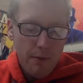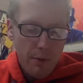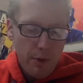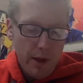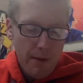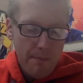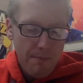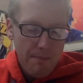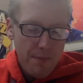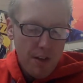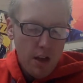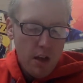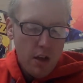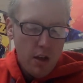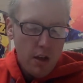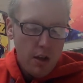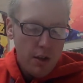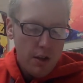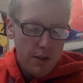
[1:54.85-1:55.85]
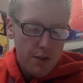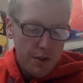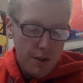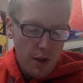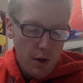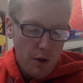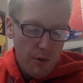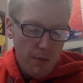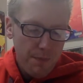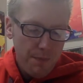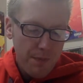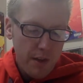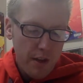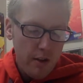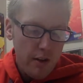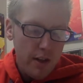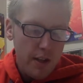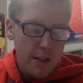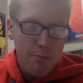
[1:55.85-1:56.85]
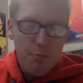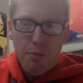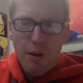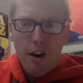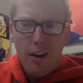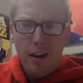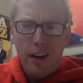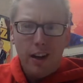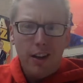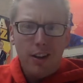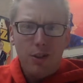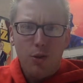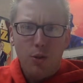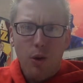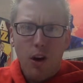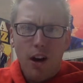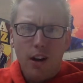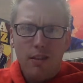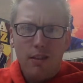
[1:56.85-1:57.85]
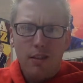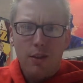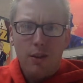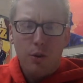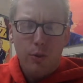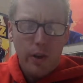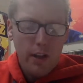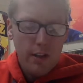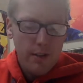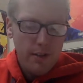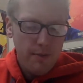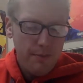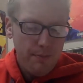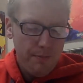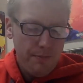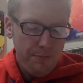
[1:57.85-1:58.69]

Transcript: Okay, so here it is, barring any squawks and squeaks.